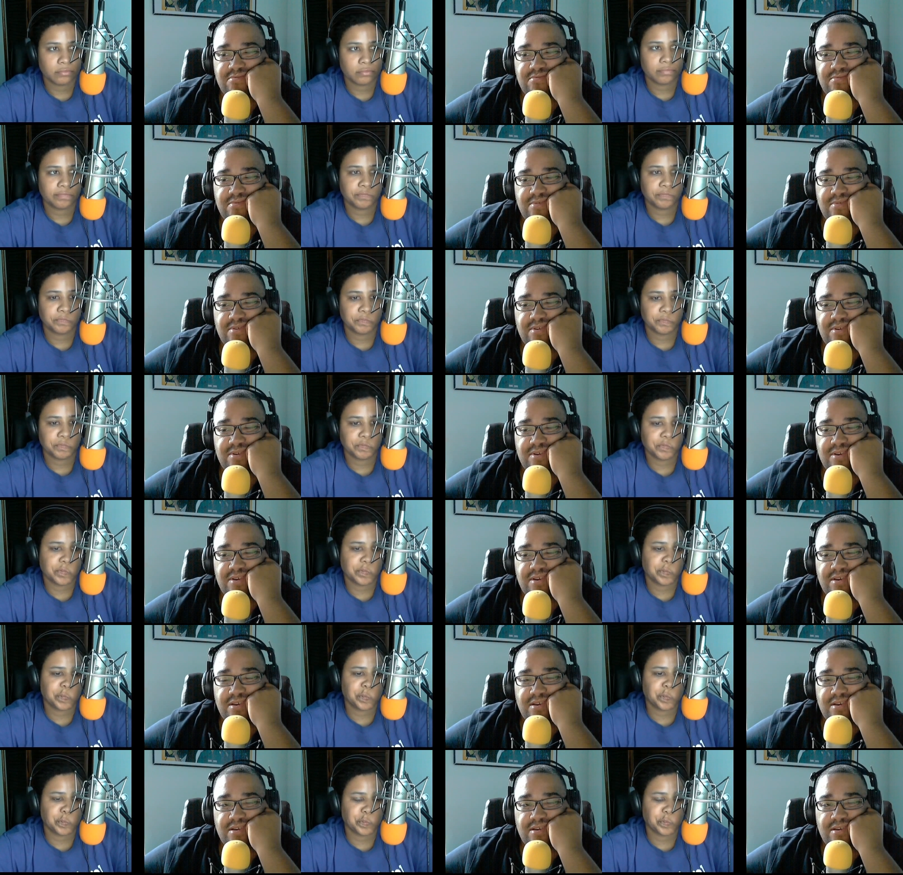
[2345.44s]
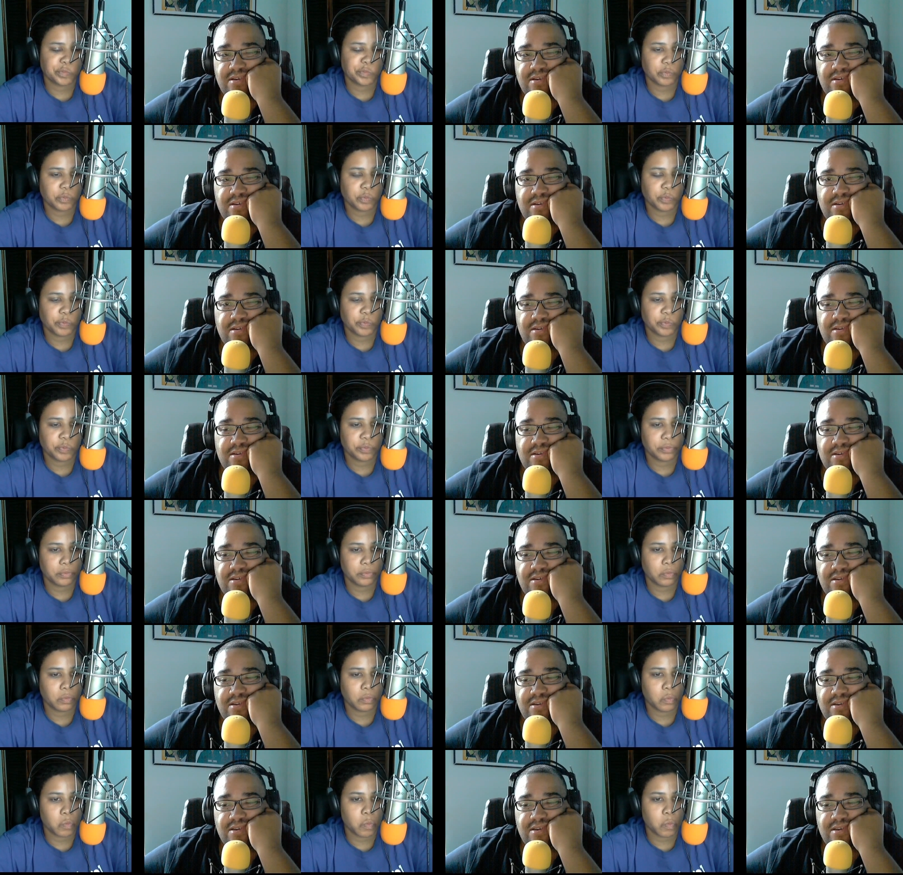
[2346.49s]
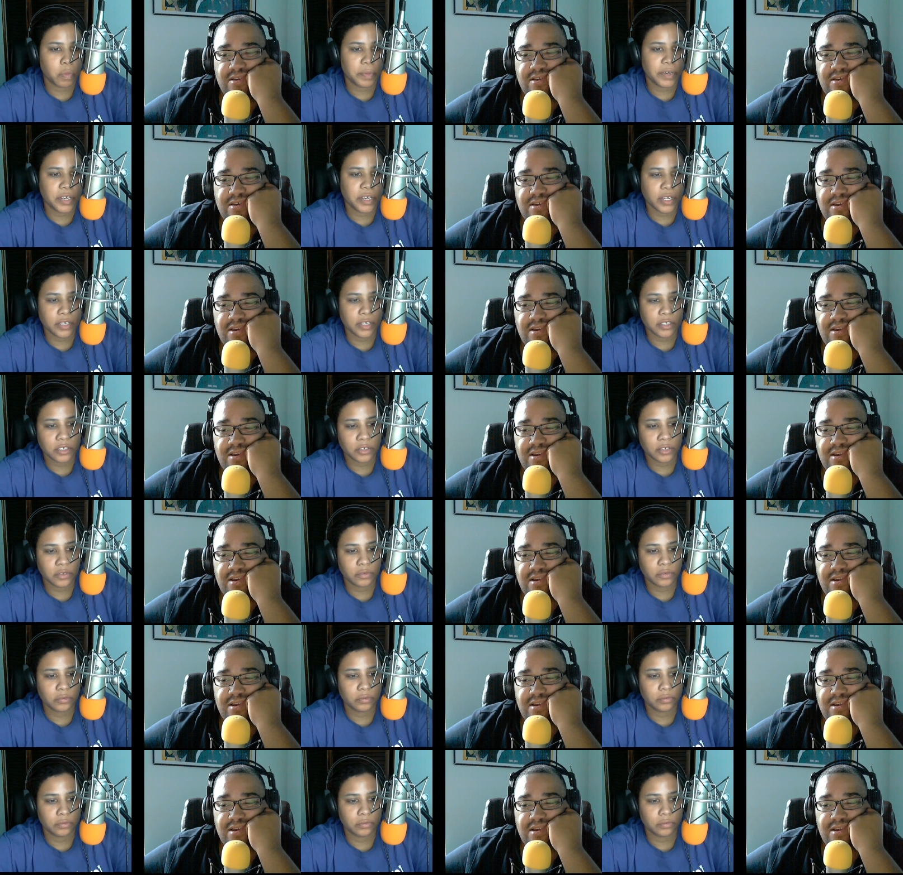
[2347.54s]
Speaker 1: Hmm. We'll be done soon.